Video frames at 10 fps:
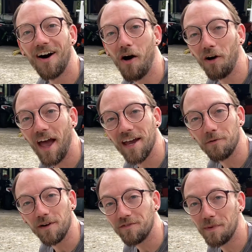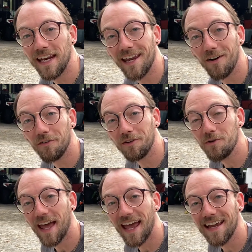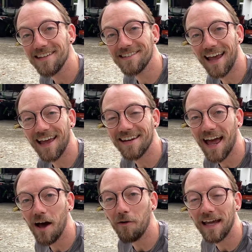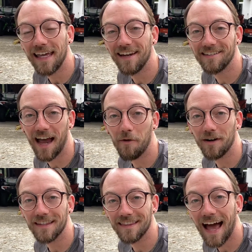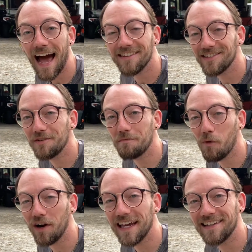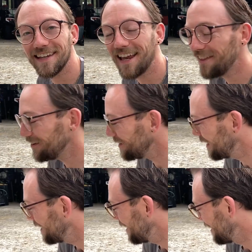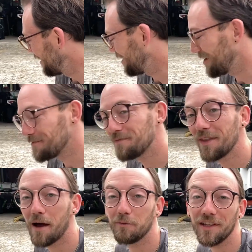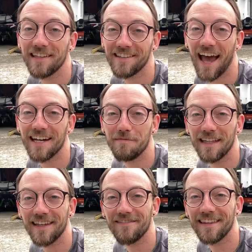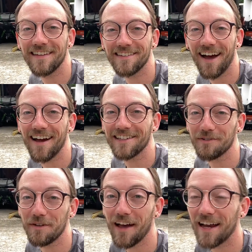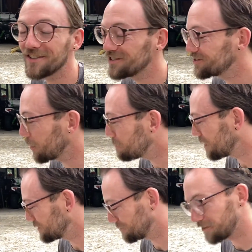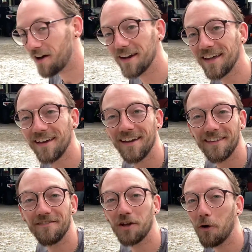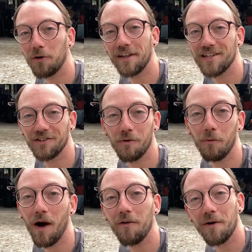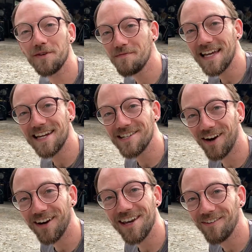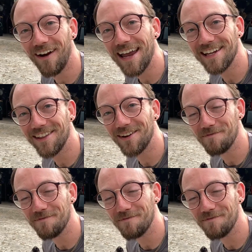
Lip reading: All right, we've been here a few days, and now it is our last morning together. I'm really sad to be leaving these guys. We've had so much fun. They've totally just welcomed me and Turkey right into their